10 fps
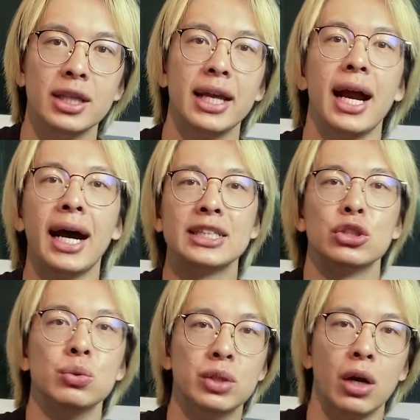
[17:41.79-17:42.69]
that I
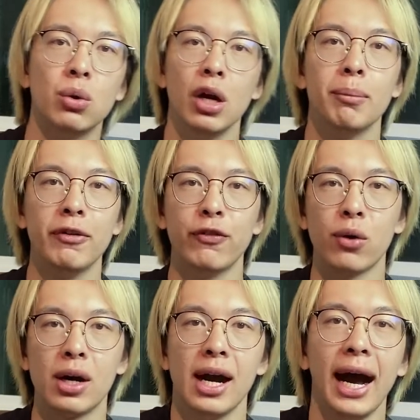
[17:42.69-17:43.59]
do know
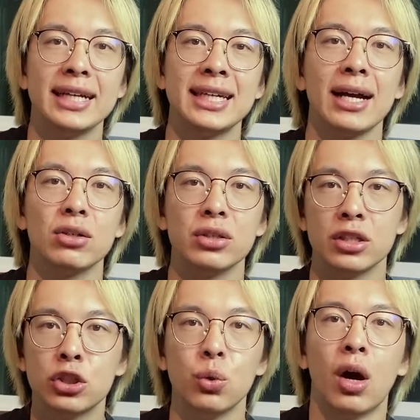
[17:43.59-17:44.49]
before I tackle the
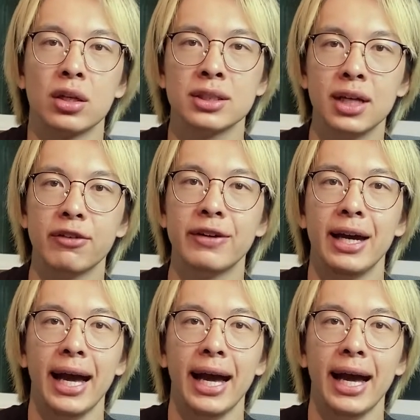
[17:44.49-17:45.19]
too hard stuff.